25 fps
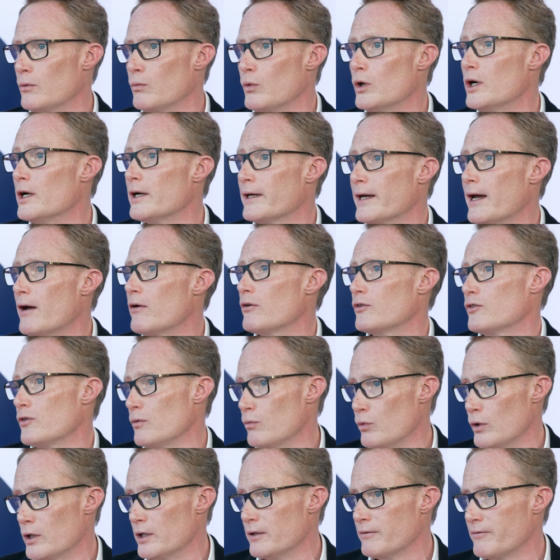work hours
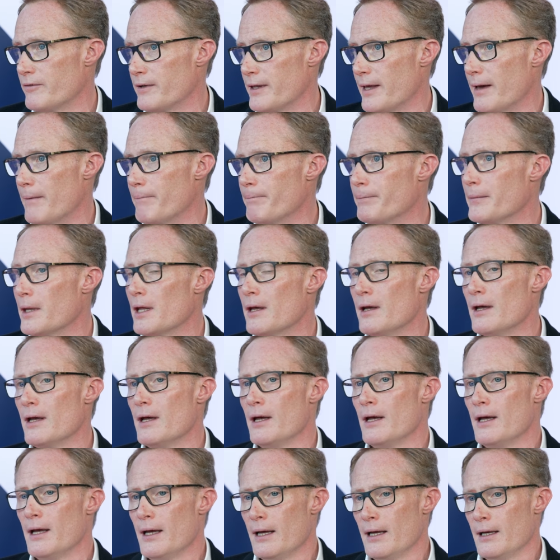that work for them,
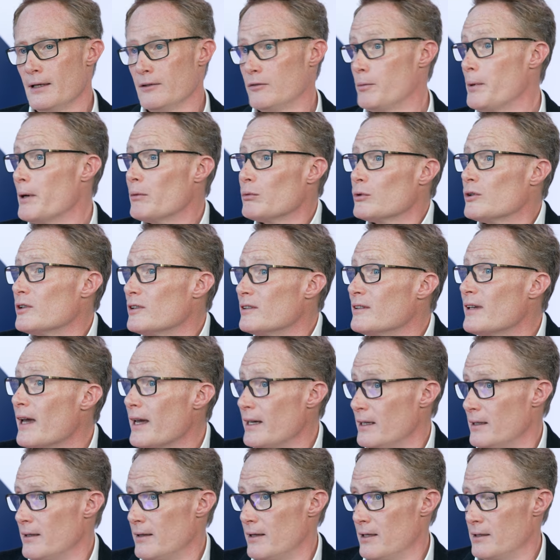to be able to
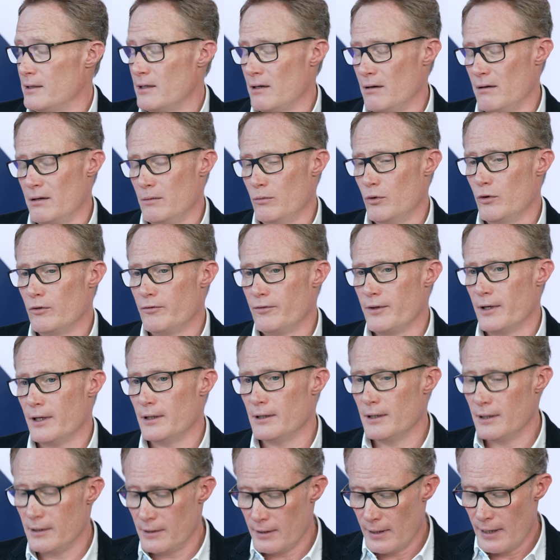take the time off they
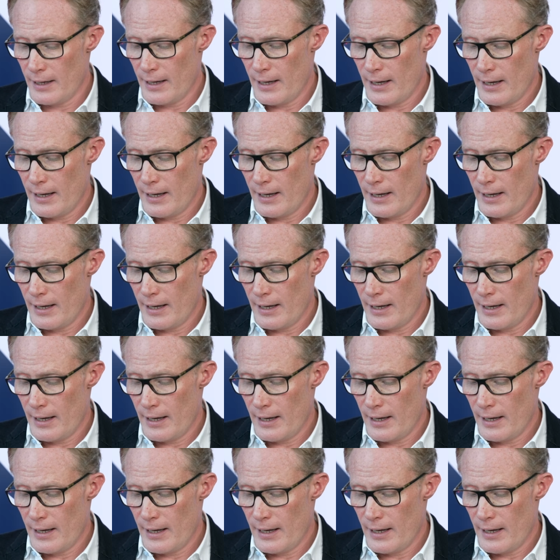need.